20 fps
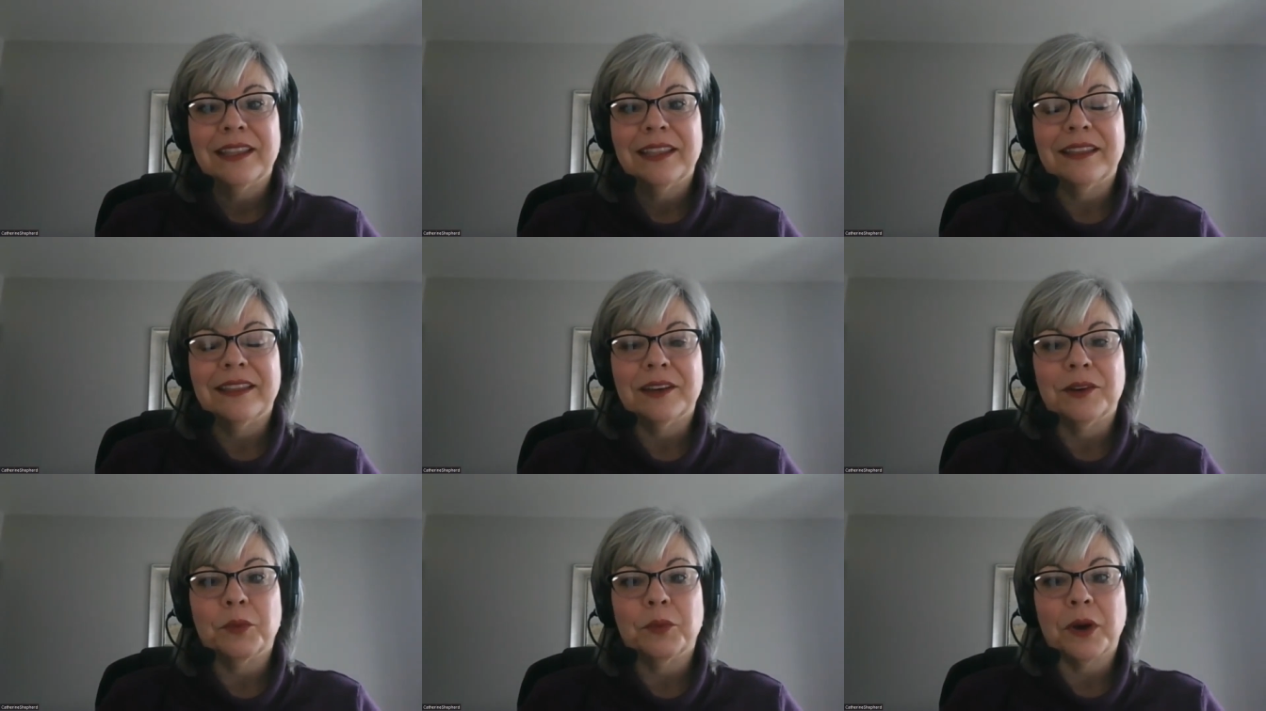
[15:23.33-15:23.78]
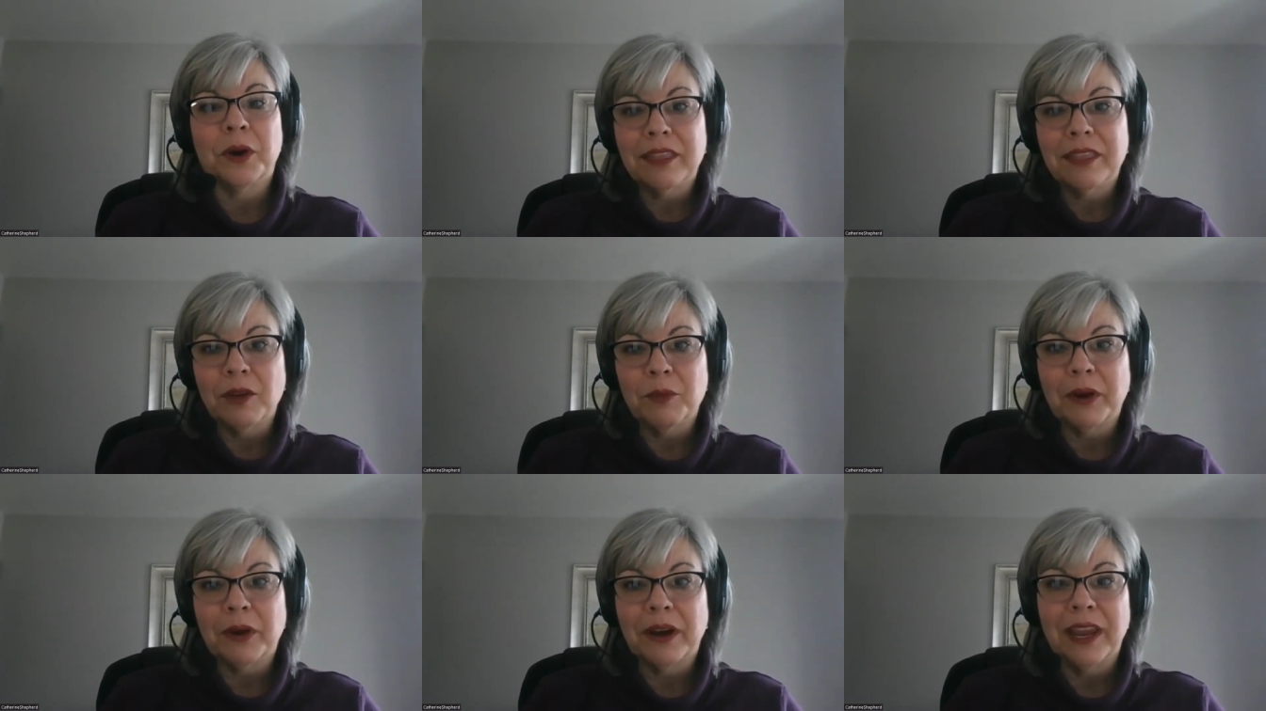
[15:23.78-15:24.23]
the work
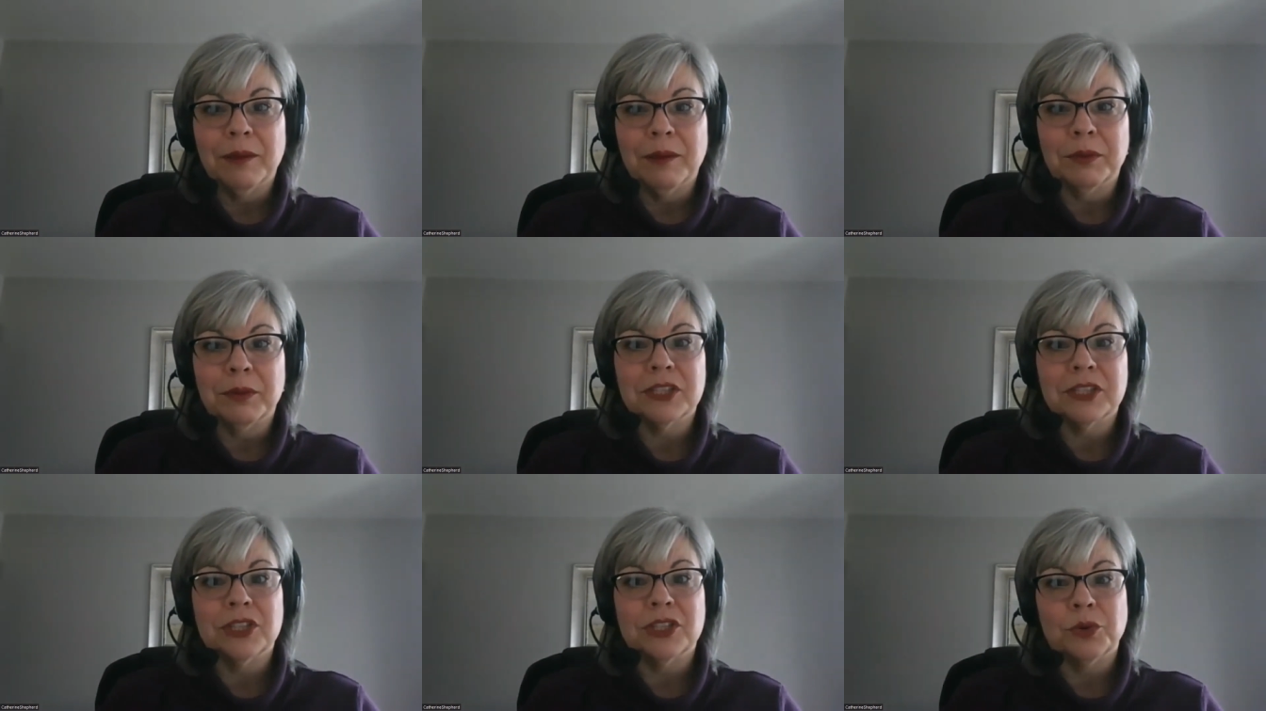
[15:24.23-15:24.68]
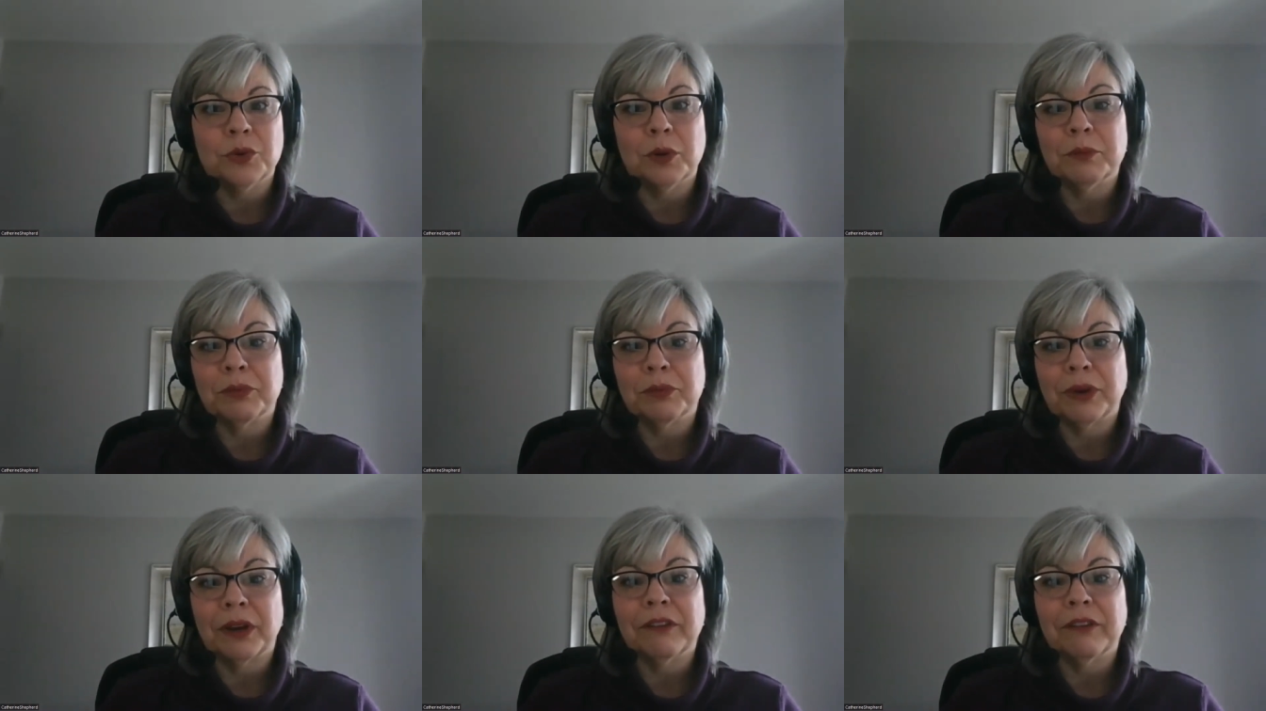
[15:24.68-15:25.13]
that we're able to do
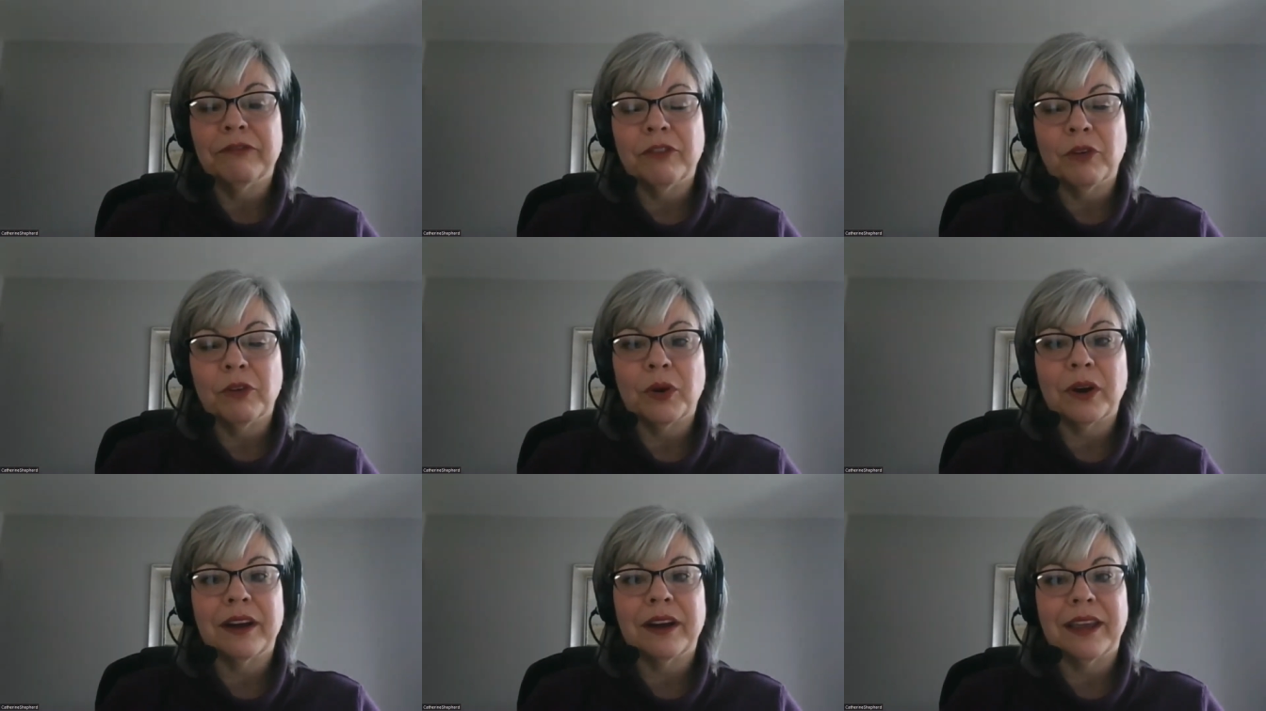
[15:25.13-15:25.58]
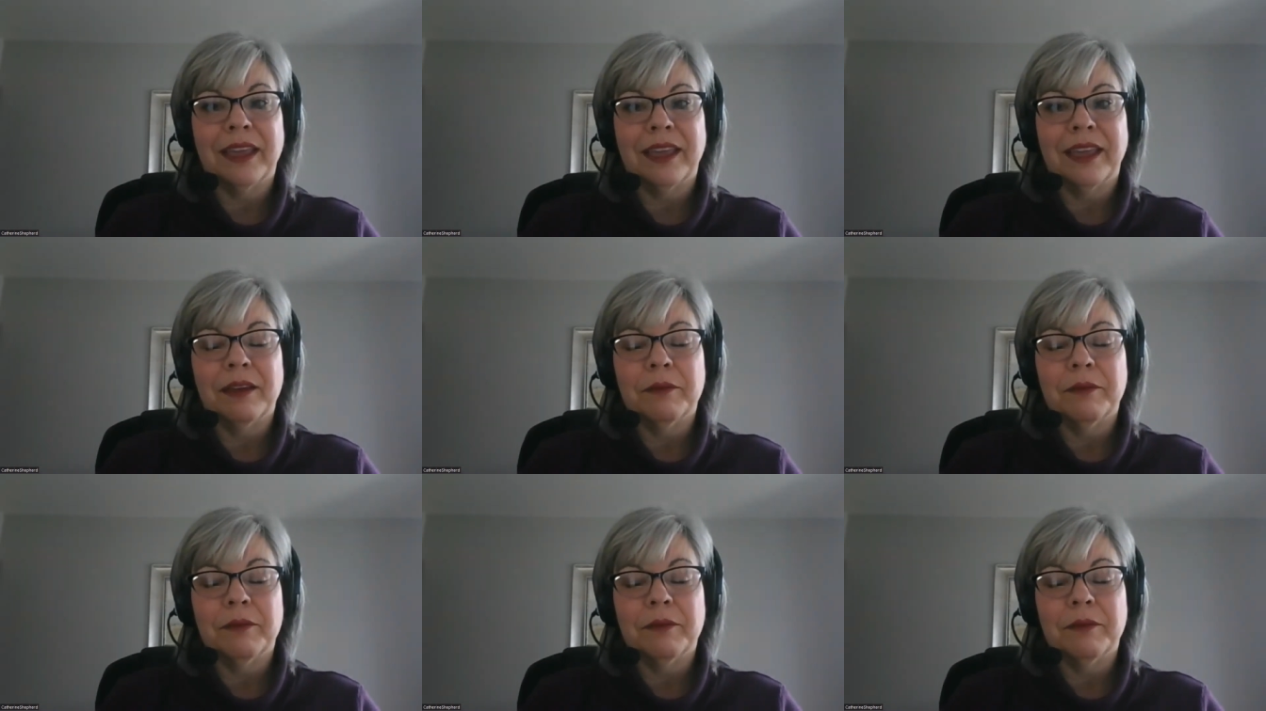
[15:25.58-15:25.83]
and bring for,